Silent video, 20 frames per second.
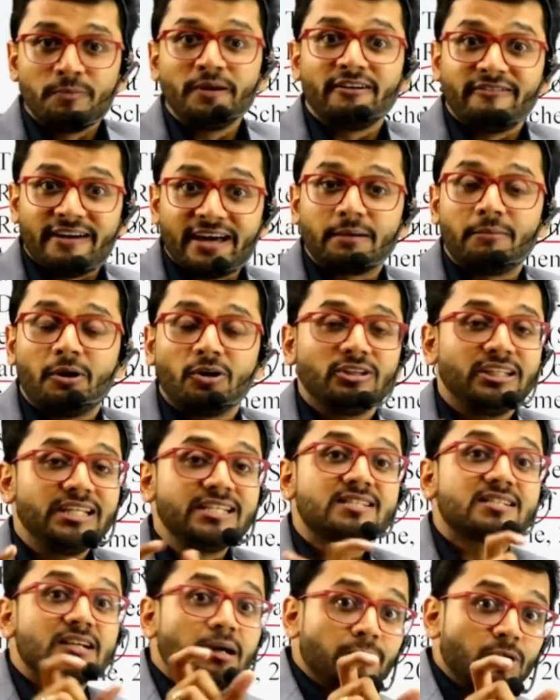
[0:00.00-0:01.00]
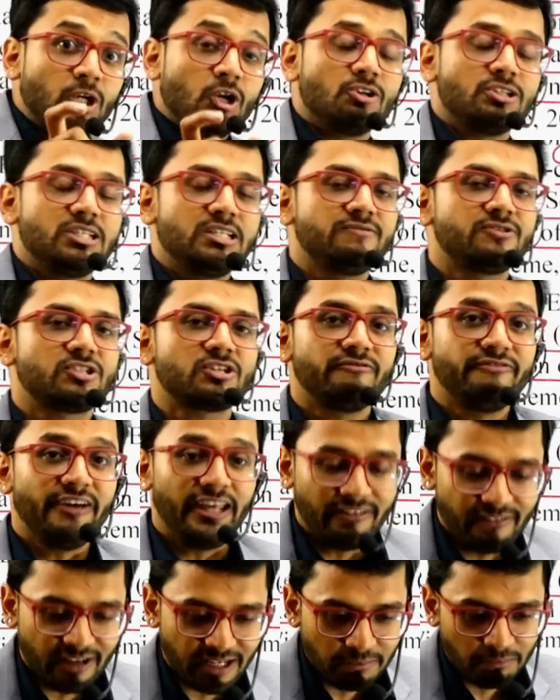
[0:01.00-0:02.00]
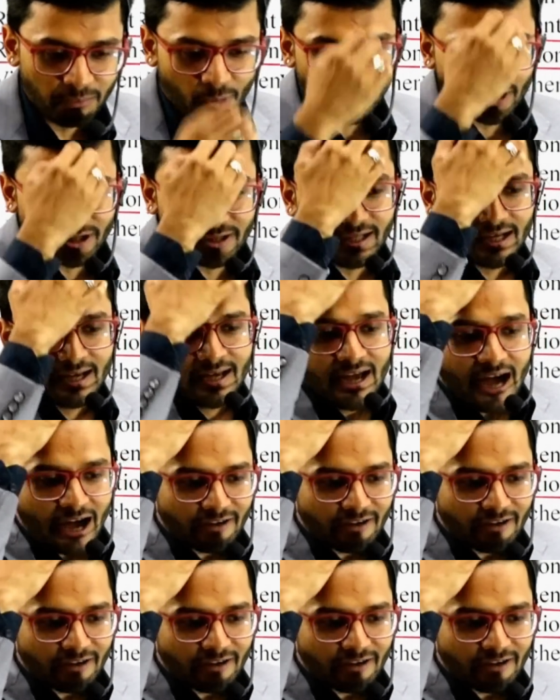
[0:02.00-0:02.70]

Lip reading: be aware about these terminologies, which are very, very important.